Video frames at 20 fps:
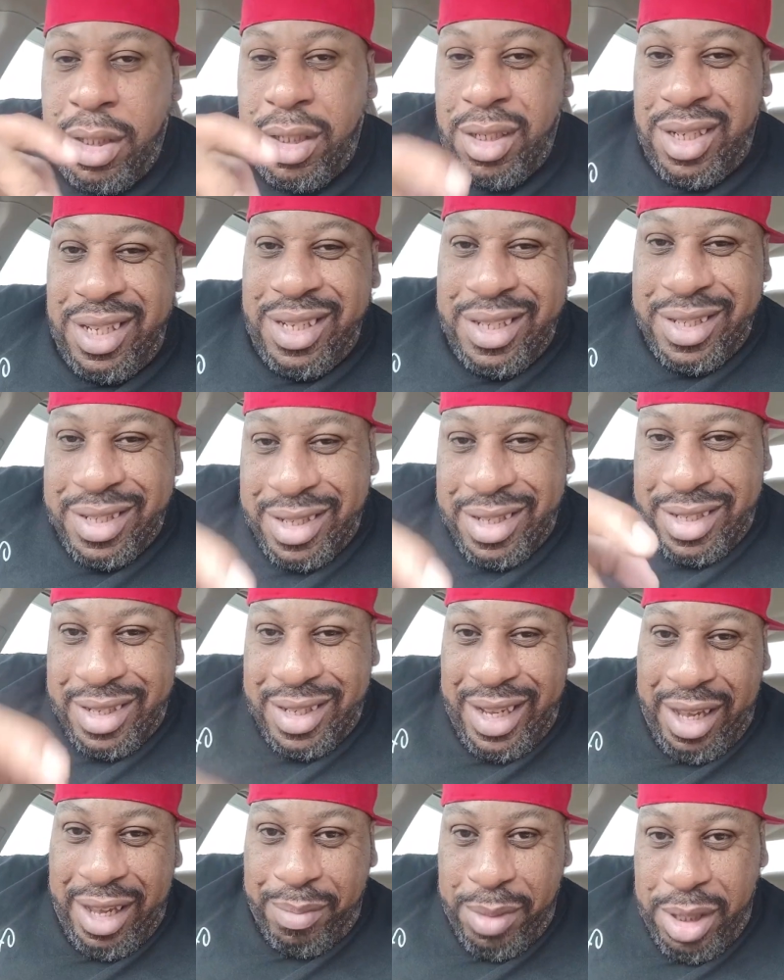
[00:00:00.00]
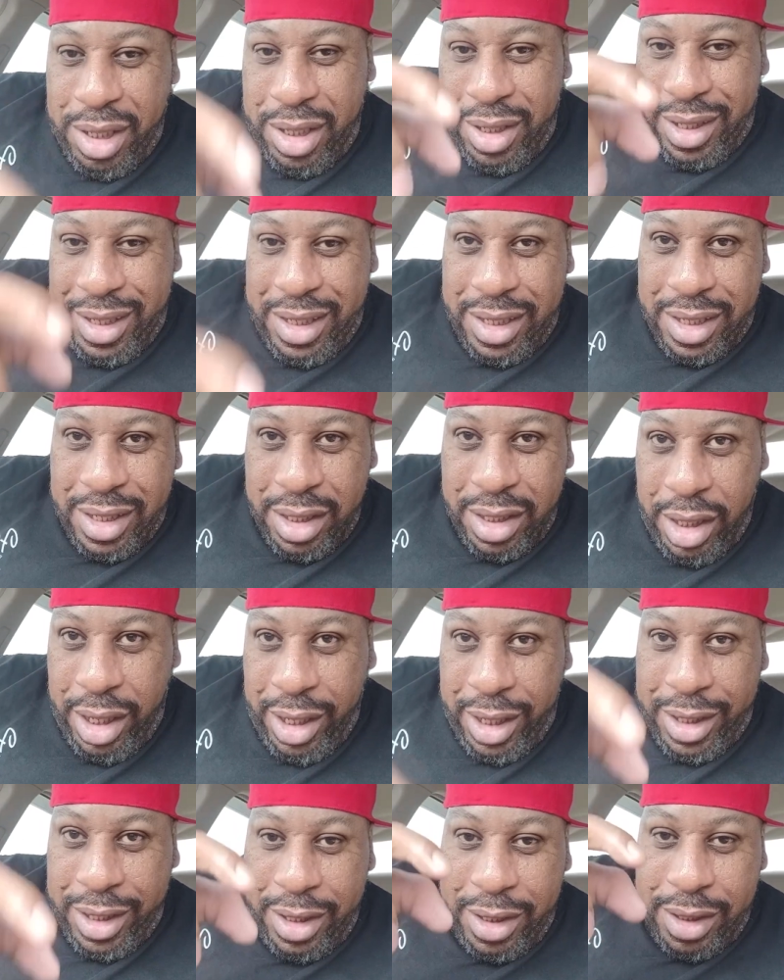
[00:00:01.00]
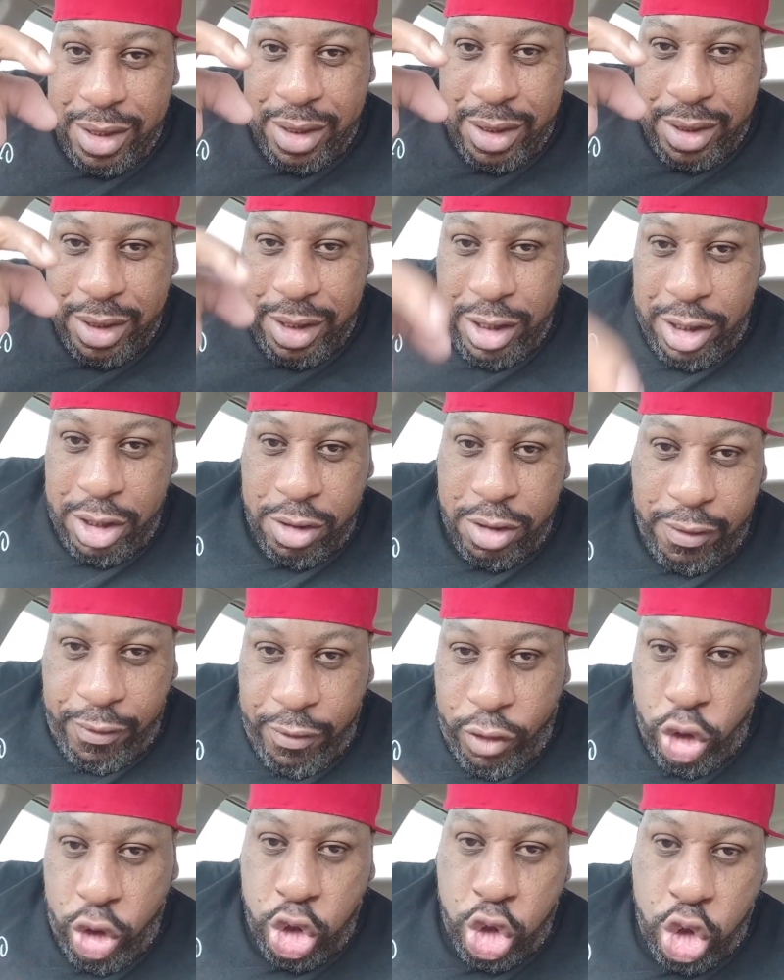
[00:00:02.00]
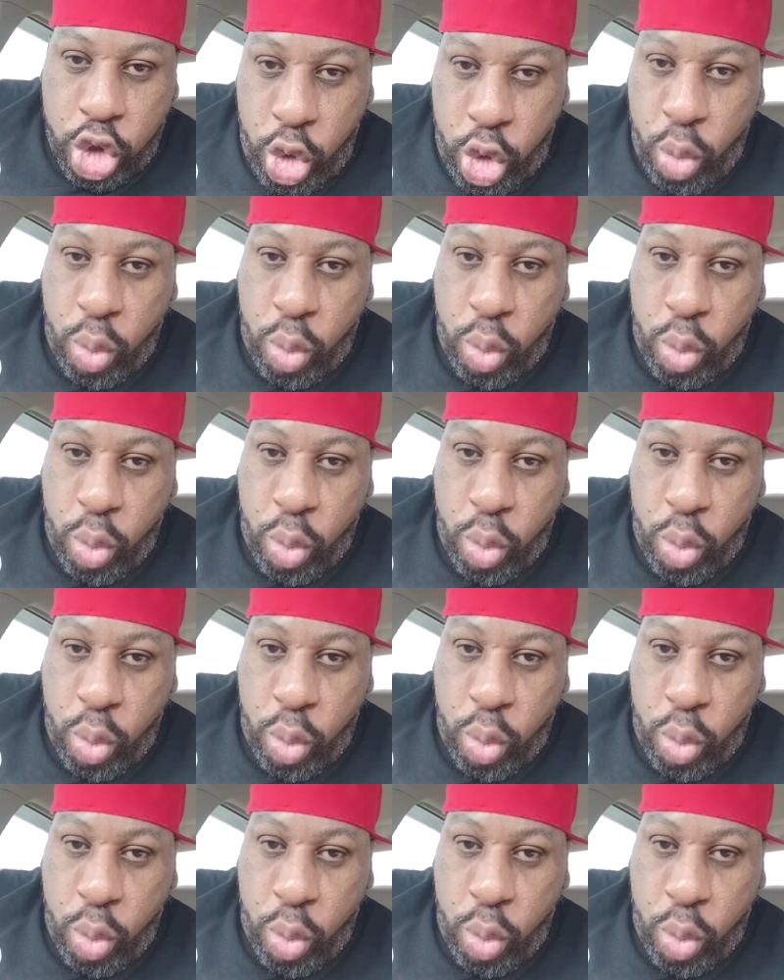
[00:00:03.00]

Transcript: This segment, this nugget is for you.